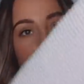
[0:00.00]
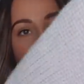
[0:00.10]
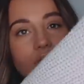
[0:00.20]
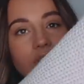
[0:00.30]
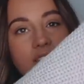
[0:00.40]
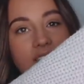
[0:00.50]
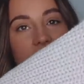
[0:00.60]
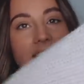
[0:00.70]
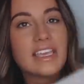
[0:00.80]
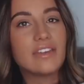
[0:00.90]
long
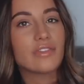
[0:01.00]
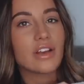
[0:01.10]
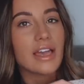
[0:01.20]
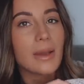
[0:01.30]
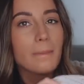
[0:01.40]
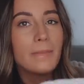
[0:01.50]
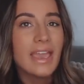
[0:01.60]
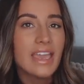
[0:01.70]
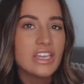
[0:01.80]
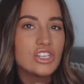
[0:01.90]
sleeve, like
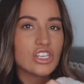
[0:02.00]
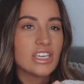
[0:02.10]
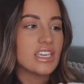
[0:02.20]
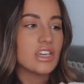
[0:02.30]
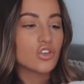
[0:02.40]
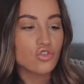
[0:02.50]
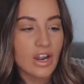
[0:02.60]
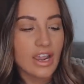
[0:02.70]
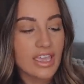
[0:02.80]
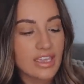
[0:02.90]
beigey
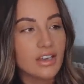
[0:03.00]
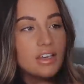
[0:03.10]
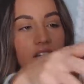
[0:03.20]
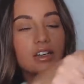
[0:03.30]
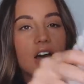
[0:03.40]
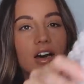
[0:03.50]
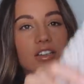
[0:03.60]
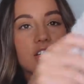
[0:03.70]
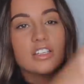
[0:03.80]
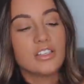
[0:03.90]
grey
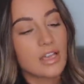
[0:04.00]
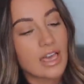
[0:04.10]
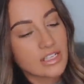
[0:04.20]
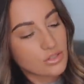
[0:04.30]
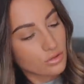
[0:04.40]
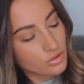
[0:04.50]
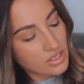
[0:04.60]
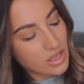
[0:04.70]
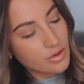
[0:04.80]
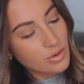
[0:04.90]
cardigan, and it's
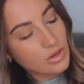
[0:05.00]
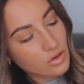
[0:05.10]
also